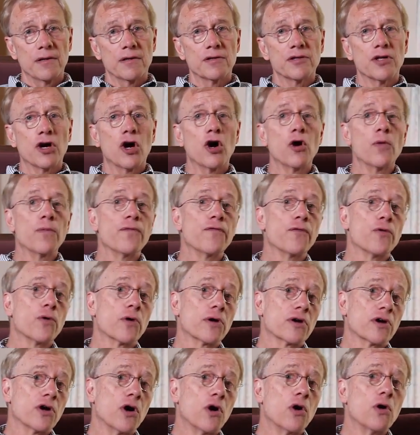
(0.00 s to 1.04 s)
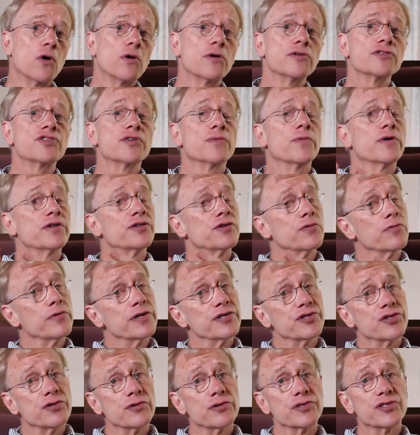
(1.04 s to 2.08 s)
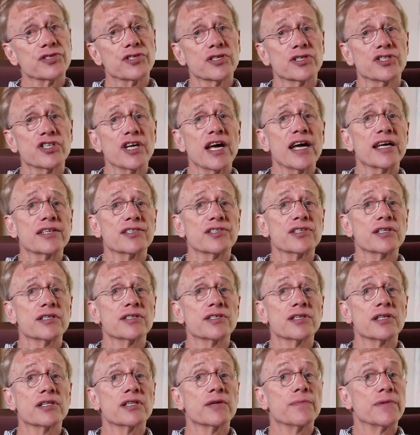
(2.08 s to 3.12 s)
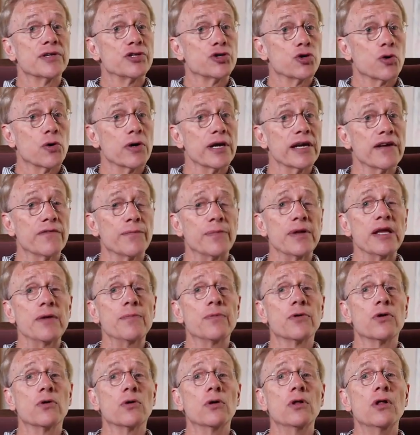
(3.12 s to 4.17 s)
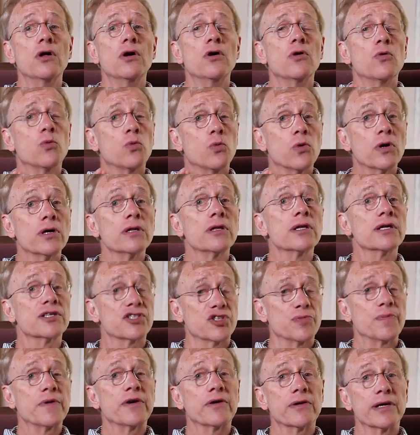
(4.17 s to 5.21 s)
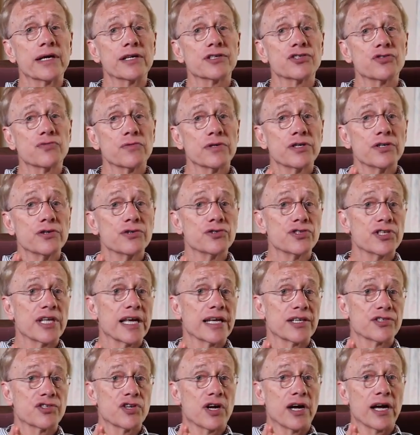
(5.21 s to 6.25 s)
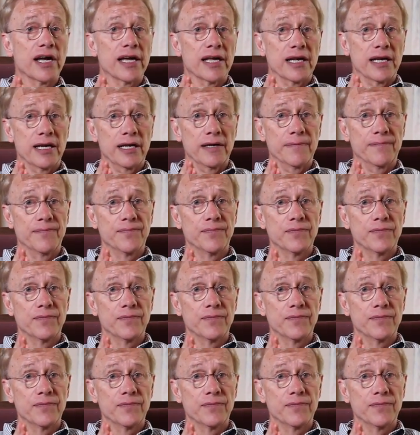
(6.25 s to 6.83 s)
The hoped-for goals and what the research suggests is that the majority of people will experience reduced anxiety